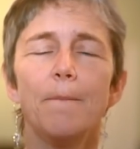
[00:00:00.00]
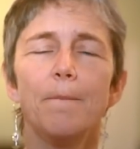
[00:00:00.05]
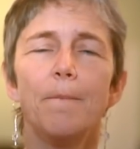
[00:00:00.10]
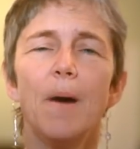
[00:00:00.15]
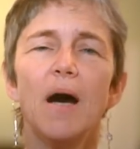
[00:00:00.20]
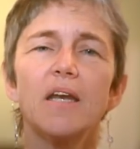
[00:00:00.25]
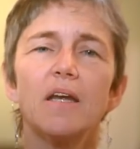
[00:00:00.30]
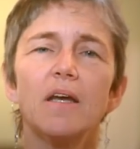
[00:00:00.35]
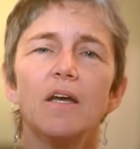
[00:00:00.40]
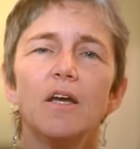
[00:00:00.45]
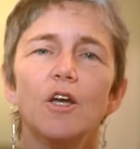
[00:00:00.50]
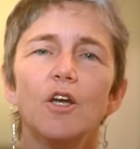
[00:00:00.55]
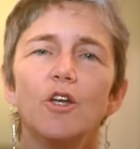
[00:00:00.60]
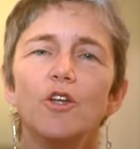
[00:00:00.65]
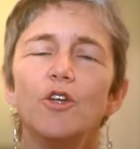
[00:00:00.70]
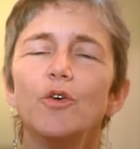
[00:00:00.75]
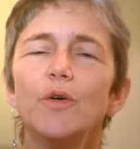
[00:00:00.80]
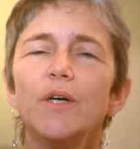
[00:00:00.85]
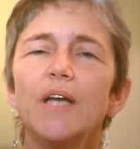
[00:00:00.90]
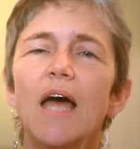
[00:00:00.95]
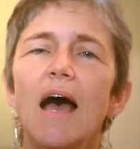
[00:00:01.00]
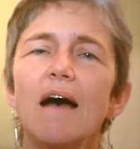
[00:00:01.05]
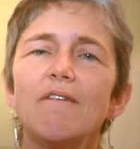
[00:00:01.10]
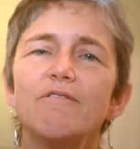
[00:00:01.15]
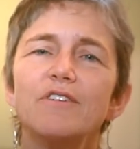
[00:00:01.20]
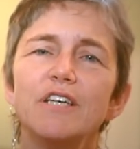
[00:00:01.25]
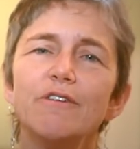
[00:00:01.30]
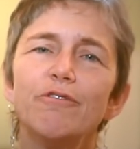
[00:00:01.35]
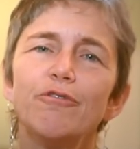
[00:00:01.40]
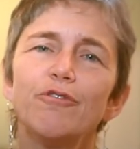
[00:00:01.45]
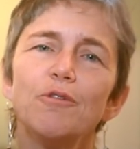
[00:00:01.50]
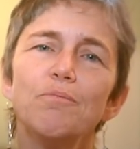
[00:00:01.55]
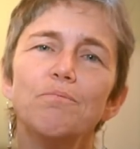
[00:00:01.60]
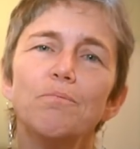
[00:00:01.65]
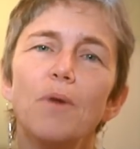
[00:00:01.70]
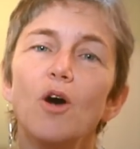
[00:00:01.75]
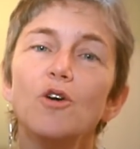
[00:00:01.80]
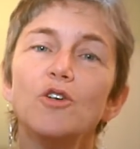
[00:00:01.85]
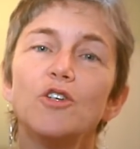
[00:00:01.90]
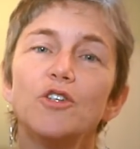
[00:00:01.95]
But you could have
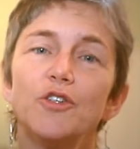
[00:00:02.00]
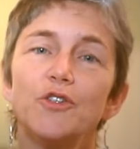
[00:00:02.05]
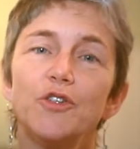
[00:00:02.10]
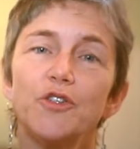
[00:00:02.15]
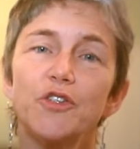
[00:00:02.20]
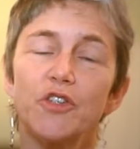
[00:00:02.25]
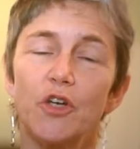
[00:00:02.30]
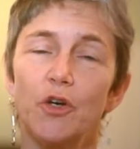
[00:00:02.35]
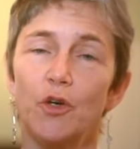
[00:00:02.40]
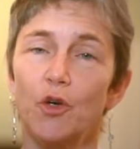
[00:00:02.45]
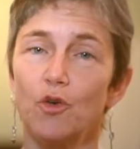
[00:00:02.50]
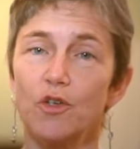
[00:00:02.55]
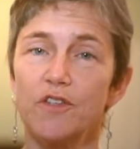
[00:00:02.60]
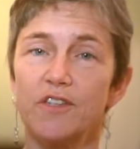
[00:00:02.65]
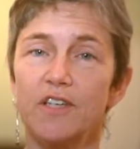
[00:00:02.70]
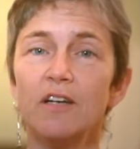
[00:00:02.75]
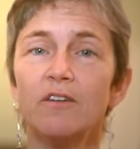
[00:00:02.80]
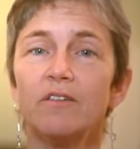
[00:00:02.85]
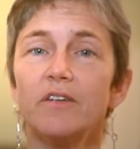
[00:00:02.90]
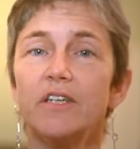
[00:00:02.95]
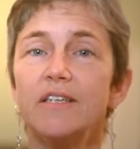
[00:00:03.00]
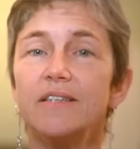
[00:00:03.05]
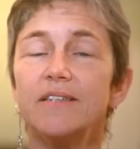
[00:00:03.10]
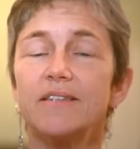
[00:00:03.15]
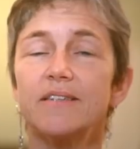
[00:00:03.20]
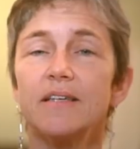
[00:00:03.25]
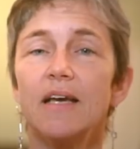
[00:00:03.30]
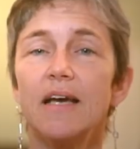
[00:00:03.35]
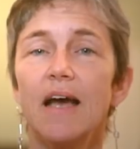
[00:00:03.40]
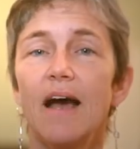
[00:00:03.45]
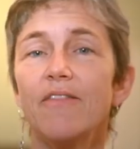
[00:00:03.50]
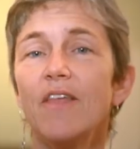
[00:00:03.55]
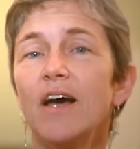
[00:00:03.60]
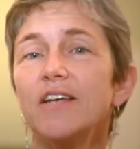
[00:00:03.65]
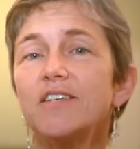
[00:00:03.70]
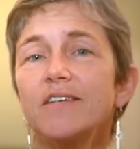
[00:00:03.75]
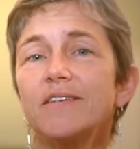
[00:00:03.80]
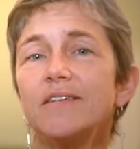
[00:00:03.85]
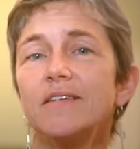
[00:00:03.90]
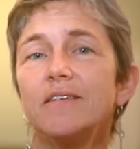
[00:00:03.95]
different modals and auxiliaries,
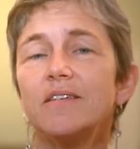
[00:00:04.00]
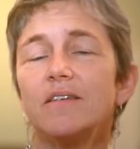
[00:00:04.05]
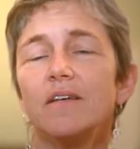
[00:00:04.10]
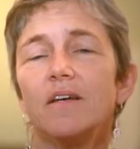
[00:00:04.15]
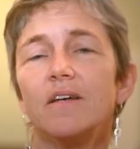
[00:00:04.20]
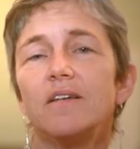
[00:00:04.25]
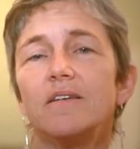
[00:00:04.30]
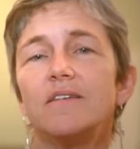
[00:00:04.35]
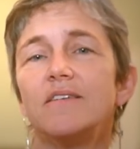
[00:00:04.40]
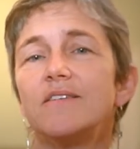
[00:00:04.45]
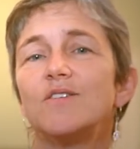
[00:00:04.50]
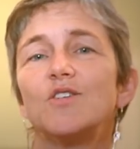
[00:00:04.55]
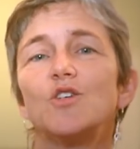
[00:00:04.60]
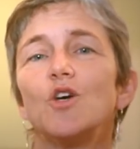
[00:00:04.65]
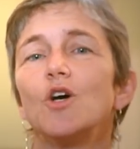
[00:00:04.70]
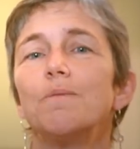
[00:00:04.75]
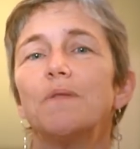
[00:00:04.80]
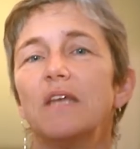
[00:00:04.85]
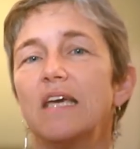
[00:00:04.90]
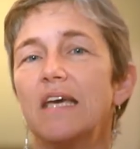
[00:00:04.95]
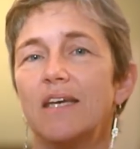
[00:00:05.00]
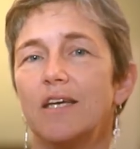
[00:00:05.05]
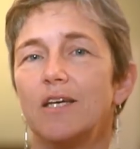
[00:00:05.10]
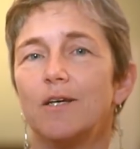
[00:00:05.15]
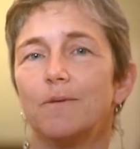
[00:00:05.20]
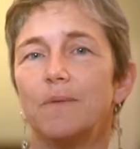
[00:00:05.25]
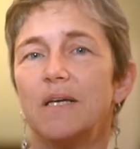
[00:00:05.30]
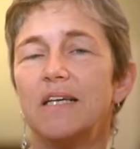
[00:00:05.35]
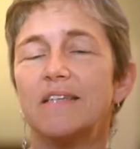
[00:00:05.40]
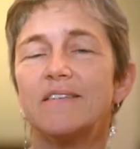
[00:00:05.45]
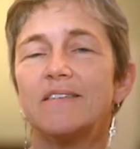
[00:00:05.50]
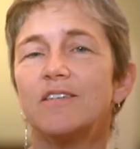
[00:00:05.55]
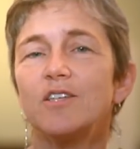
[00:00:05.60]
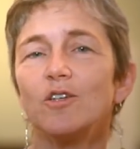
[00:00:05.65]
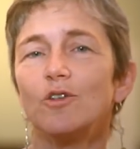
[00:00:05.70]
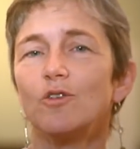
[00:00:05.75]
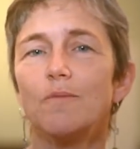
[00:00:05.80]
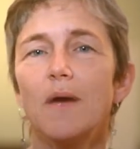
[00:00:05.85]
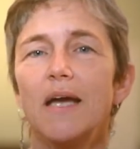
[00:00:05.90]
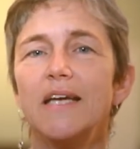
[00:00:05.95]
and that doesn't disturb the idiom. It
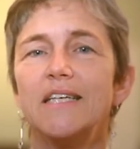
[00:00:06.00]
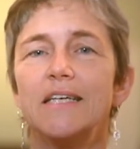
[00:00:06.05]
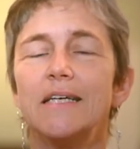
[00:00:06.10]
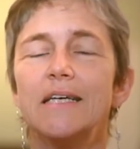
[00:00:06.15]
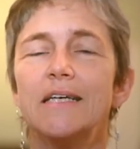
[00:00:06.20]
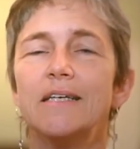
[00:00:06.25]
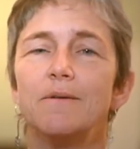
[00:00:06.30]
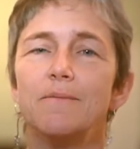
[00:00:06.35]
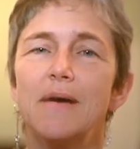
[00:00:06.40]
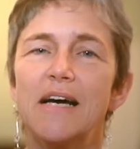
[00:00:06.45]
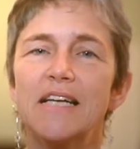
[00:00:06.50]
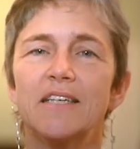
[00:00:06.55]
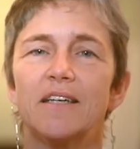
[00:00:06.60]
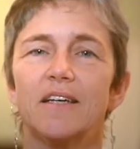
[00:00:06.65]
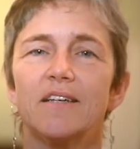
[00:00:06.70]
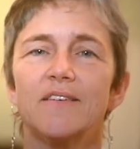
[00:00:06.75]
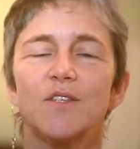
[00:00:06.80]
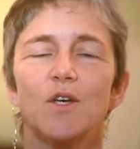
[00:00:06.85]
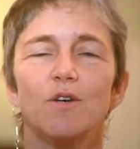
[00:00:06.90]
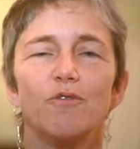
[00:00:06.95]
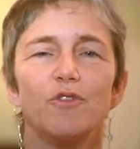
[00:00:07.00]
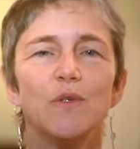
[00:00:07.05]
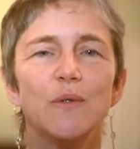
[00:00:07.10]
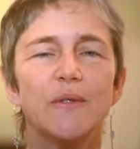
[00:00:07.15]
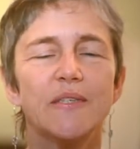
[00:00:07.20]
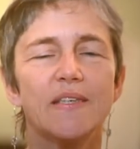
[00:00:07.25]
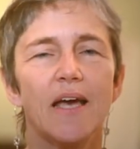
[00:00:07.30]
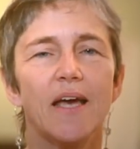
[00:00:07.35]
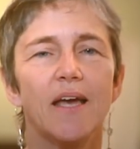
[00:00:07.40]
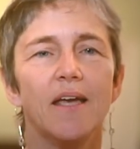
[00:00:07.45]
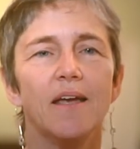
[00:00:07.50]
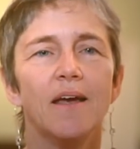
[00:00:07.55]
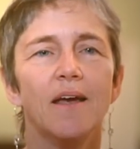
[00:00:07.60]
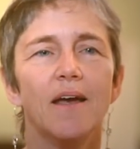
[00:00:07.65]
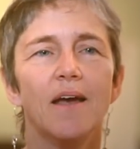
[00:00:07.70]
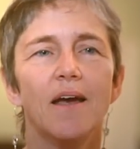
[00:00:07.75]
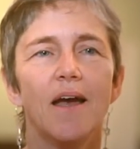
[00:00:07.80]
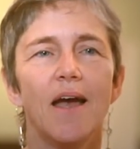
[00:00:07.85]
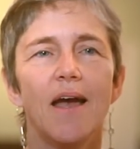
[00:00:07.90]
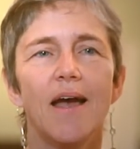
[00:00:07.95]
still remains idiomatic. So if you say,
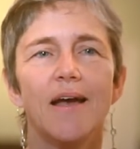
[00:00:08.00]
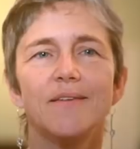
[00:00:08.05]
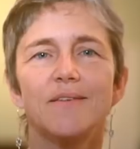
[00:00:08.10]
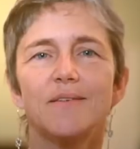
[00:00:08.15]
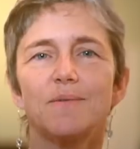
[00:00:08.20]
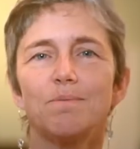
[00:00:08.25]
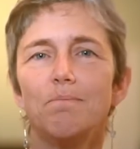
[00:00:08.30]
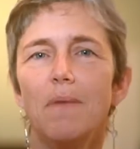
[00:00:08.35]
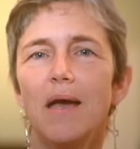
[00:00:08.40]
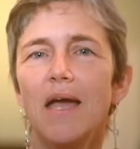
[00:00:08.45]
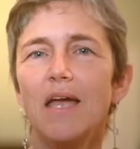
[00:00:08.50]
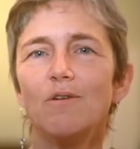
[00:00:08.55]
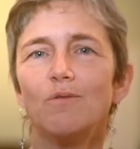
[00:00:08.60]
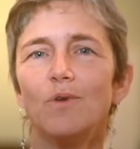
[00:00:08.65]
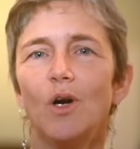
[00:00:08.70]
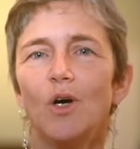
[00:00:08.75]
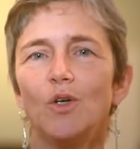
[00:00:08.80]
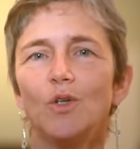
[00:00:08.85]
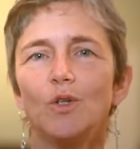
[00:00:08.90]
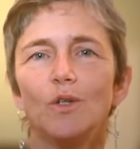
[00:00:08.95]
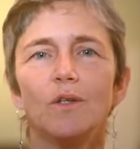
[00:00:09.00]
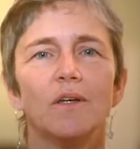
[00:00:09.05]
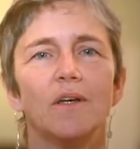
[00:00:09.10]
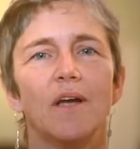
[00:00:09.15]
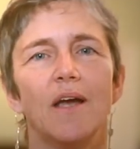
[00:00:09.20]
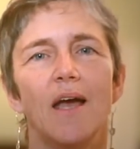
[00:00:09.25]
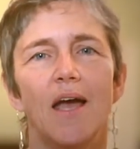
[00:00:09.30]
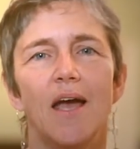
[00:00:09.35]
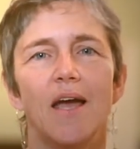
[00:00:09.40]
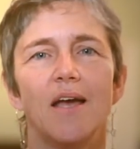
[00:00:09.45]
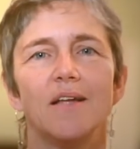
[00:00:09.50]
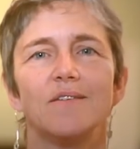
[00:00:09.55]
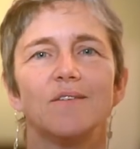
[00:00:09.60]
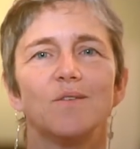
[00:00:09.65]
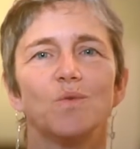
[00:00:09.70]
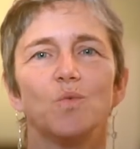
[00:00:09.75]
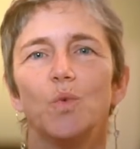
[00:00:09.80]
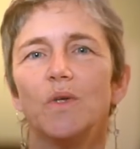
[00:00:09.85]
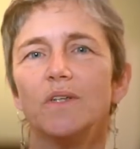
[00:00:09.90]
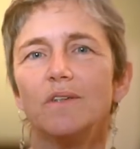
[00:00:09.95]
heads may roll,
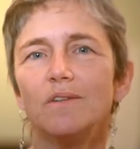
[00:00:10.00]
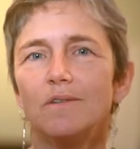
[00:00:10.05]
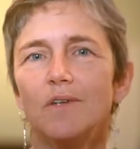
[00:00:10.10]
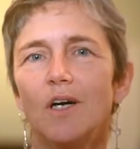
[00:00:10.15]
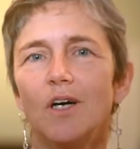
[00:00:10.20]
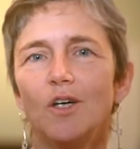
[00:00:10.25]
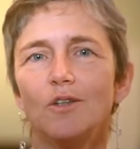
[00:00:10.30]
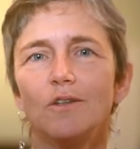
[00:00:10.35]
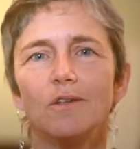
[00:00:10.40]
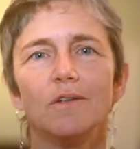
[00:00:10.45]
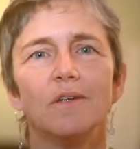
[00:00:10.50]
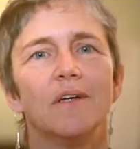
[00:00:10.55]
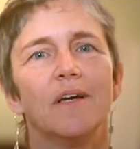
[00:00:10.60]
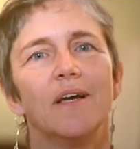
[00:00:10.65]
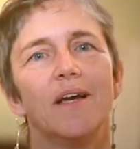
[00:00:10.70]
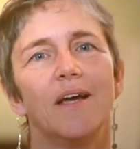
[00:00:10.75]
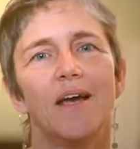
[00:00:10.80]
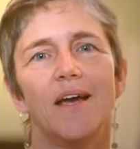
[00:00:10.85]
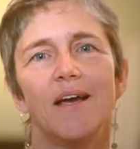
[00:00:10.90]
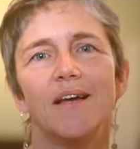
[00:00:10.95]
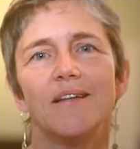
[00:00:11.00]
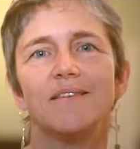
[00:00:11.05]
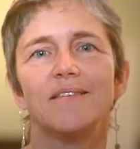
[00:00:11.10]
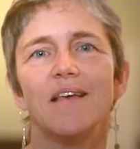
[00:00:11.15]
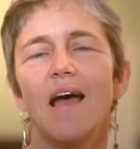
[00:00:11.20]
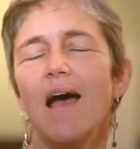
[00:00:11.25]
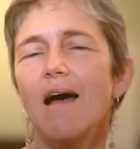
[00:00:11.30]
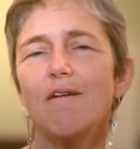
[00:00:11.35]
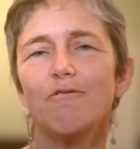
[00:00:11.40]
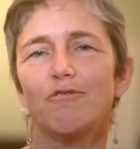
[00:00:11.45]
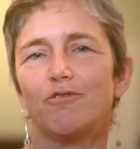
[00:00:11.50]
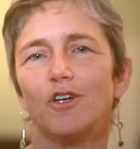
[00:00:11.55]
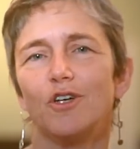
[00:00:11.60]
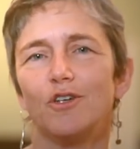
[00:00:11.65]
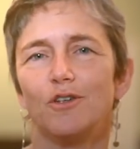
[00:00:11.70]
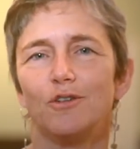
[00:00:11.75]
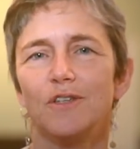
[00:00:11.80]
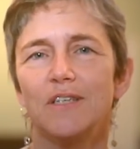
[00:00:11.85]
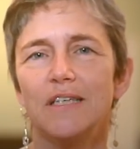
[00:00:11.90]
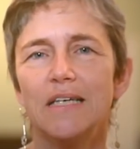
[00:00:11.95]
heads will roll, heads have
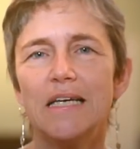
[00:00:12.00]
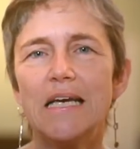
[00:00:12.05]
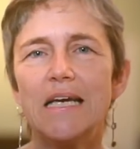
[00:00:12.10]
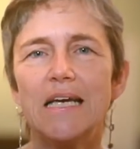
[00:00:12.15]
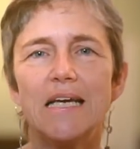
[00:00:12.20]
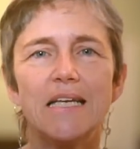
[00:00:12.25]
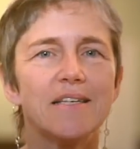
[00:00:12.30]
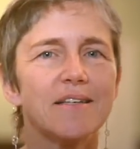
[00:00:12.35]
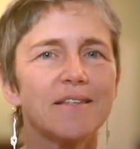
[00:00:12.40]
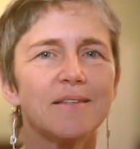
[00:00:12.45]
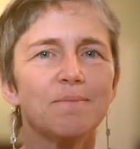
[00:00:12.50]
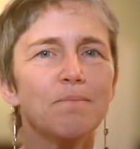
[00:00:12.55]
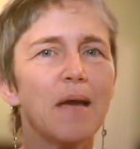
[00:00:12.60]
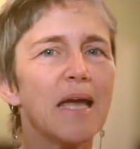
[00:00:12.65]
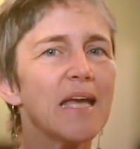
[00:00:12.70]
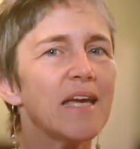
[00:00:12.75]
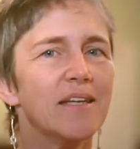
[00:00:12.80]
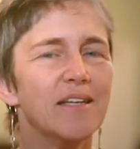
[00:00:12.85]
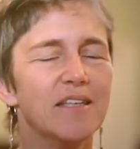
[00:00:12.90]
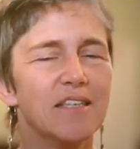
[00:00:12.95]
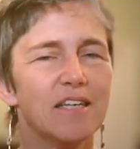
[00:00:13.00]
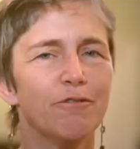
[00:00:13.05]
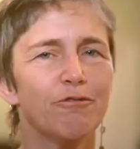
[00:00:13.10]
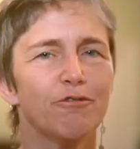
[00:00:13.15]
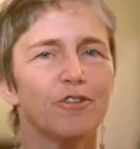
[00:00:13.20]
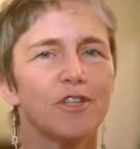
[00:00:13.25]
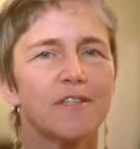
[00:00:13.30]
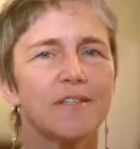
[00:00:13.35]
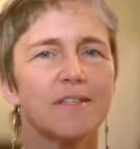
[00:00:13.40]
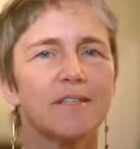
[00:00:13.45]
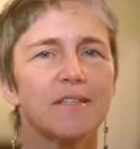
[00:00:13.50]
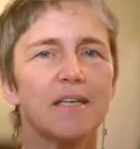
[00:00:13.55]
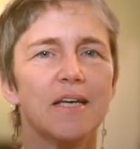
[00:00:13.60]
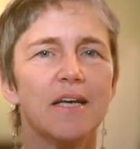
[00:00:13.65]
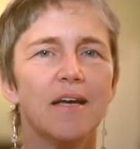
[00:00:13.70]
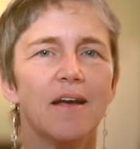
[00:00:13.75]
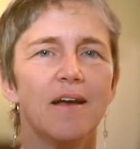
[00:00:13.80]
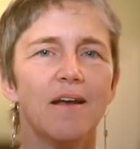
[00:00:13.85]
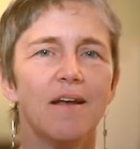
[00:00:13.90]
rolled, it doesn't make any difference.